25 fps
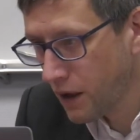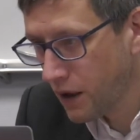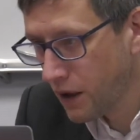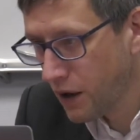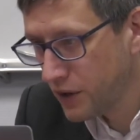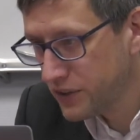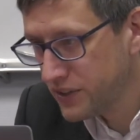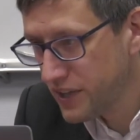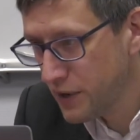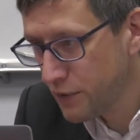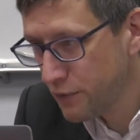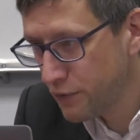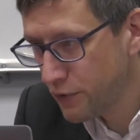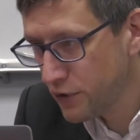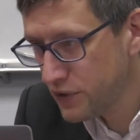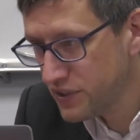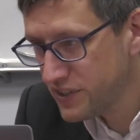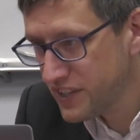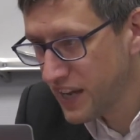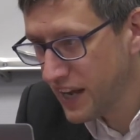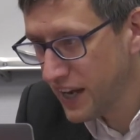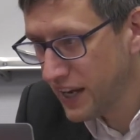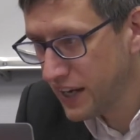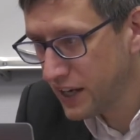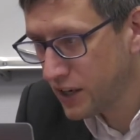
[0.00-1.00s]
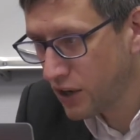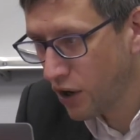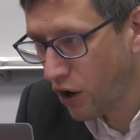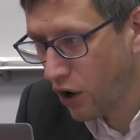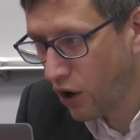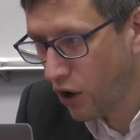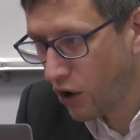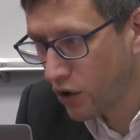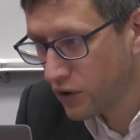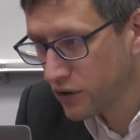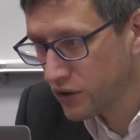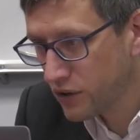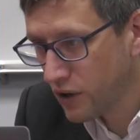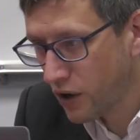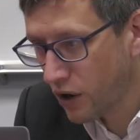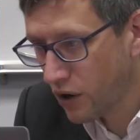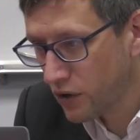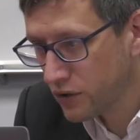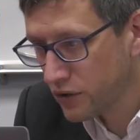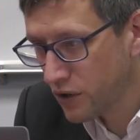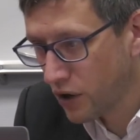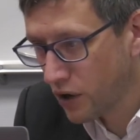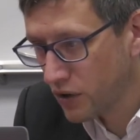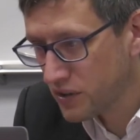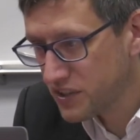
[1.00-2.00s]
A different take
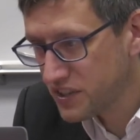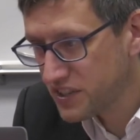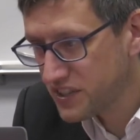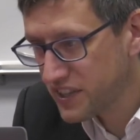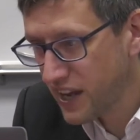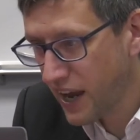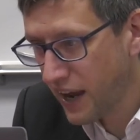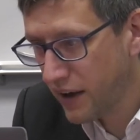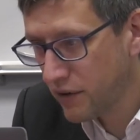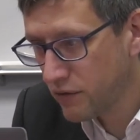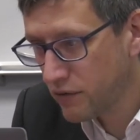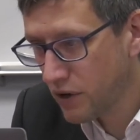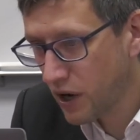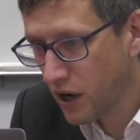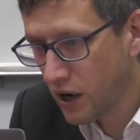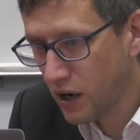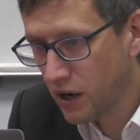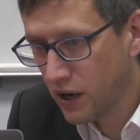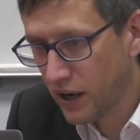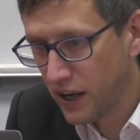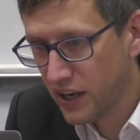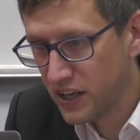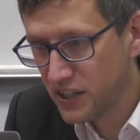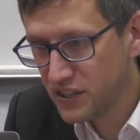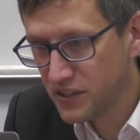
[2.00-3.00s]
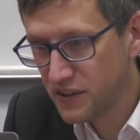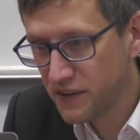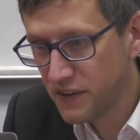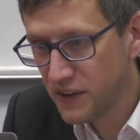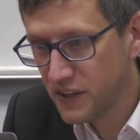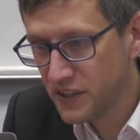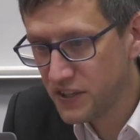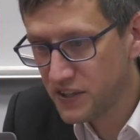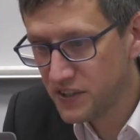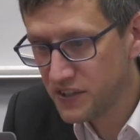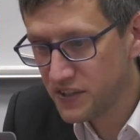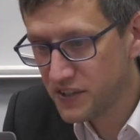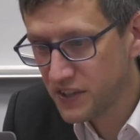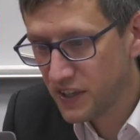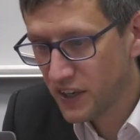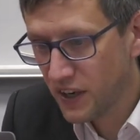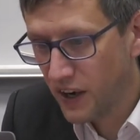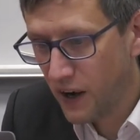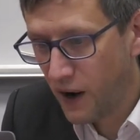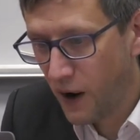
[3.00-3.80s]
on Sarah is this